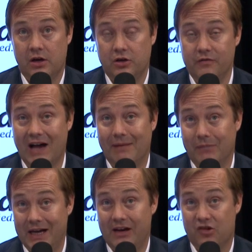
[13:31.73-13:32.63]
You've got
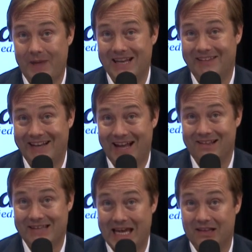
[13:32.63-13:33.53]
money to spend in the
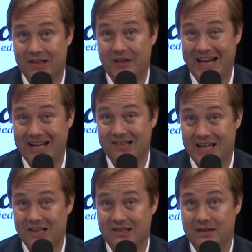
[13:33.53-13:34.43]
United States, and the United
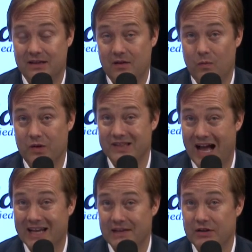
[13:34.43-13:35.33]
States was
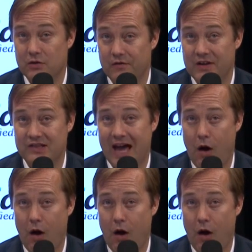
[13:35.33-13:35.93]
not giving you a visa?